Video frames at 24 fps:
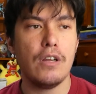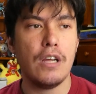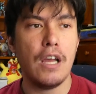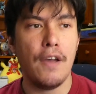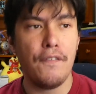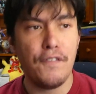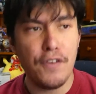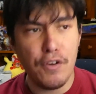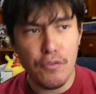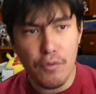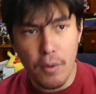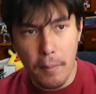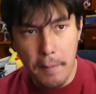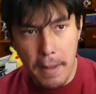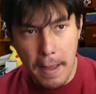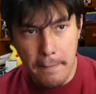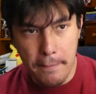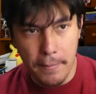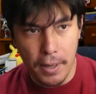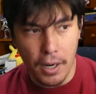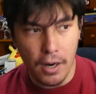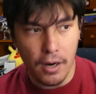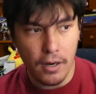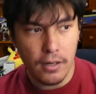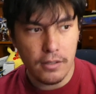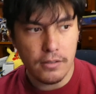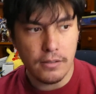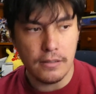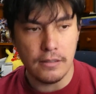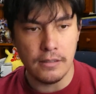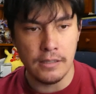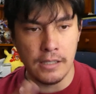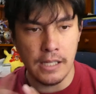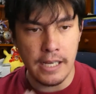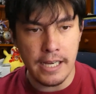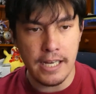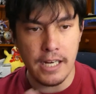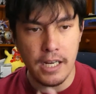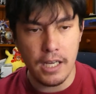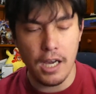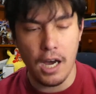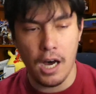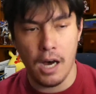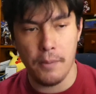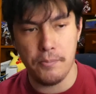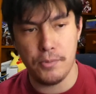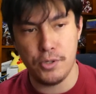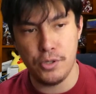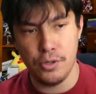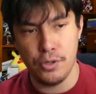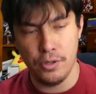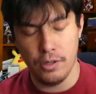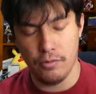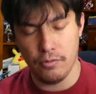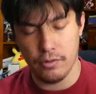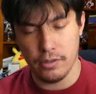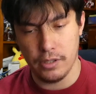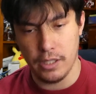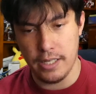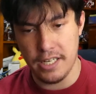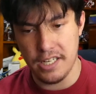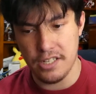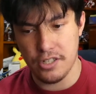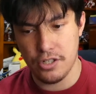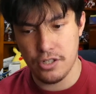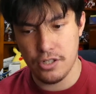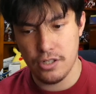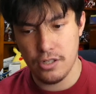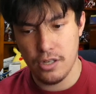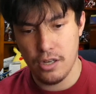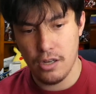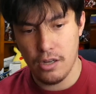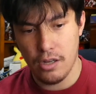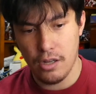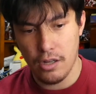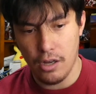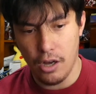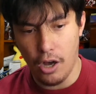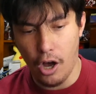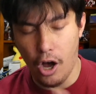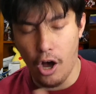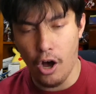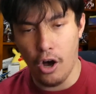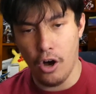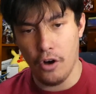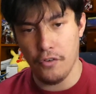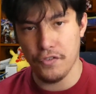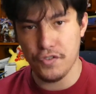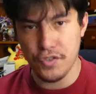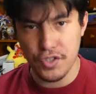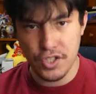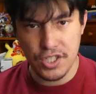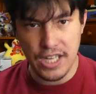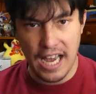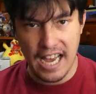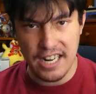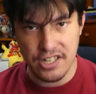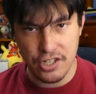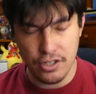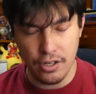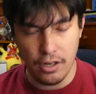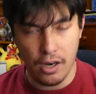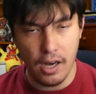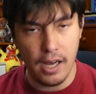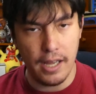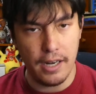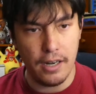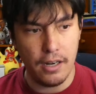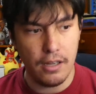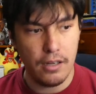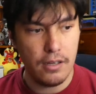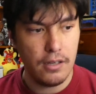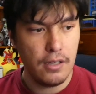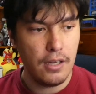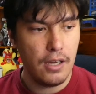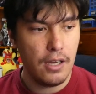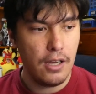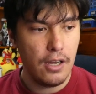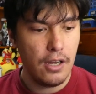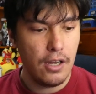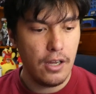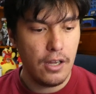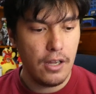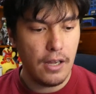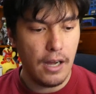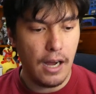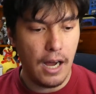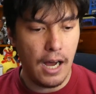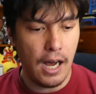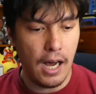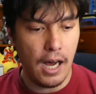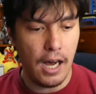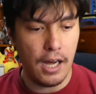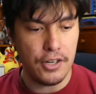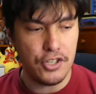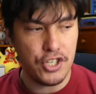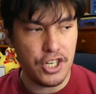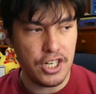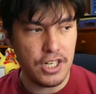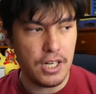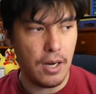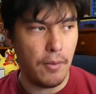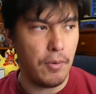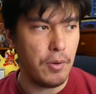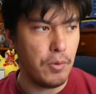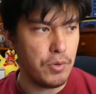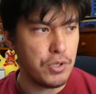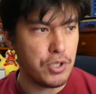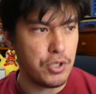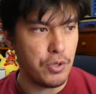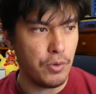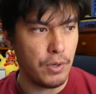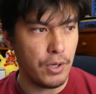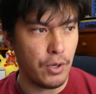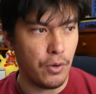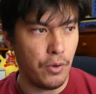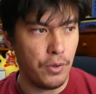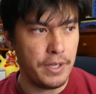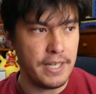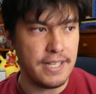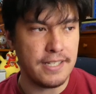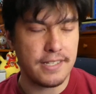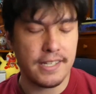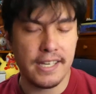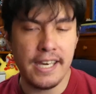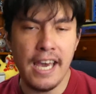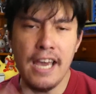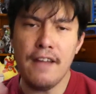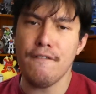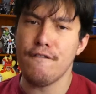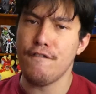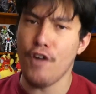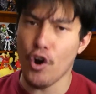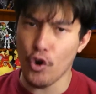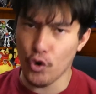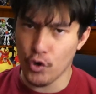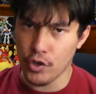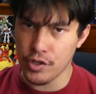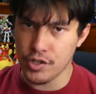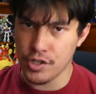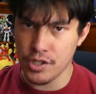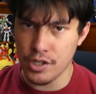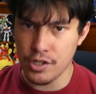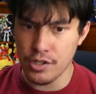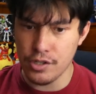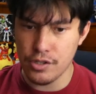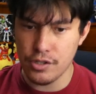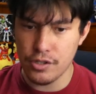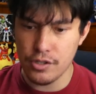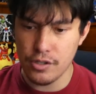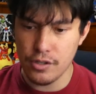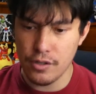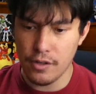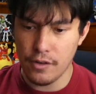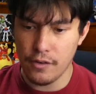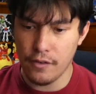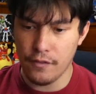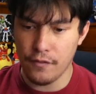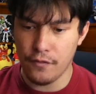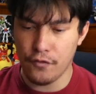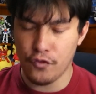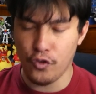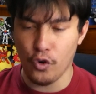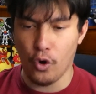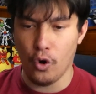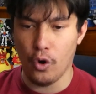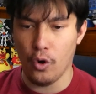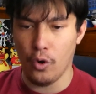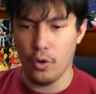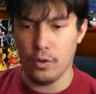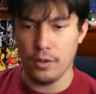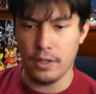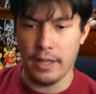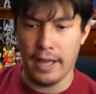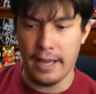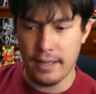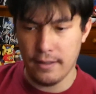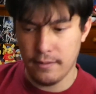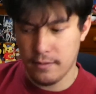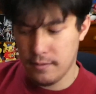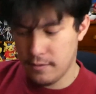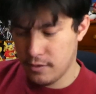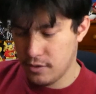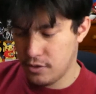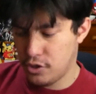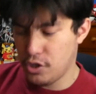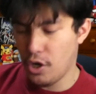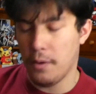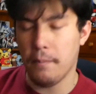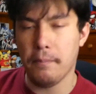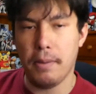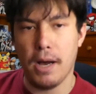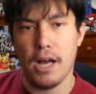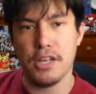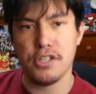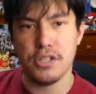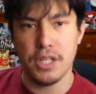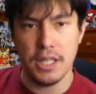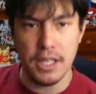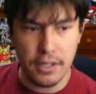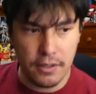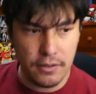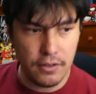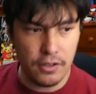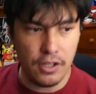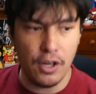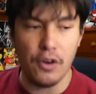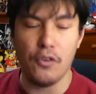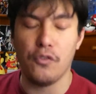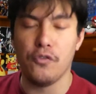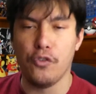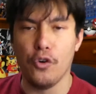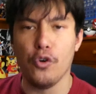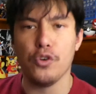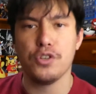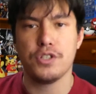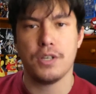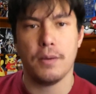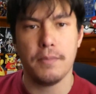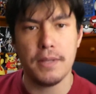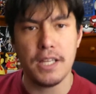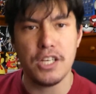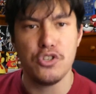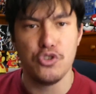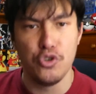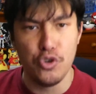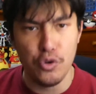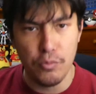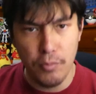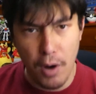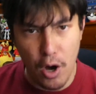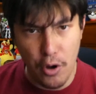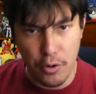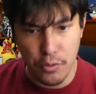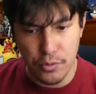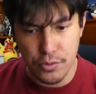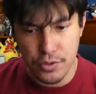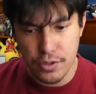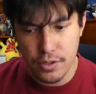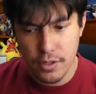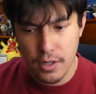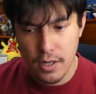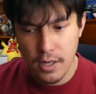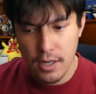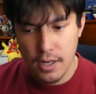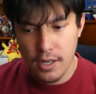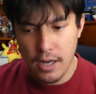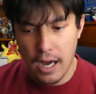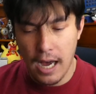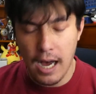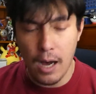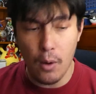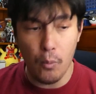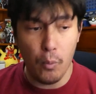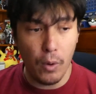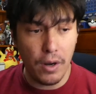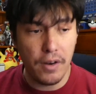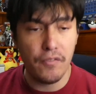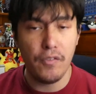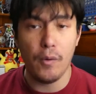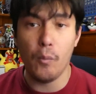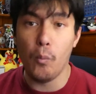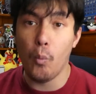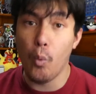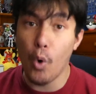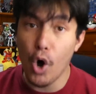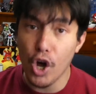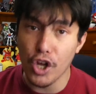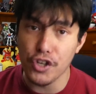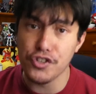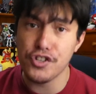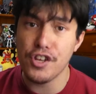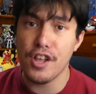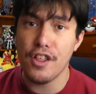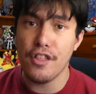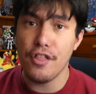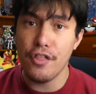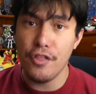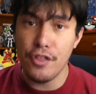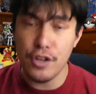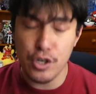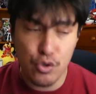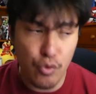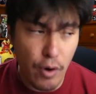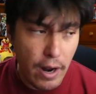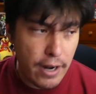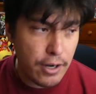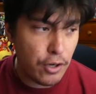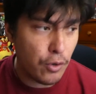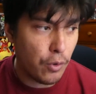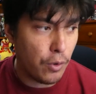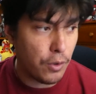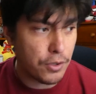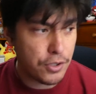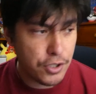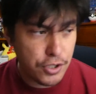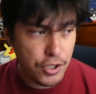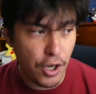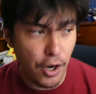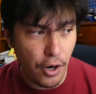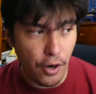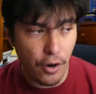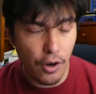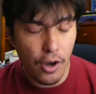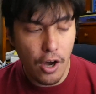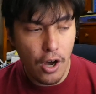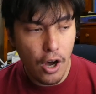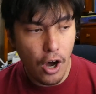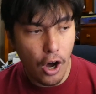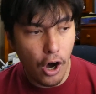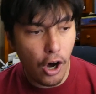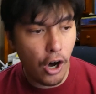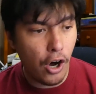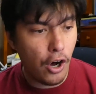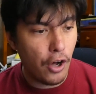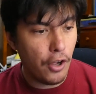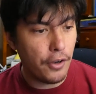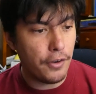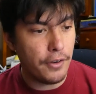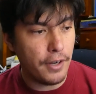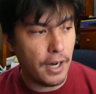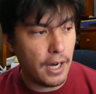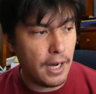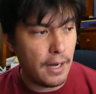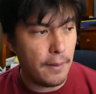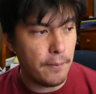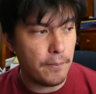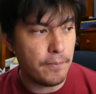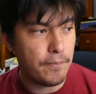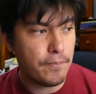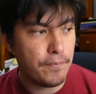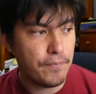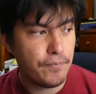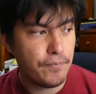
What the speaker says: remember, leading up to the release of Saturnine, GW was doing all these kit focuses for like certain parts of for some of these new models. One of them was the Dreadnought. So on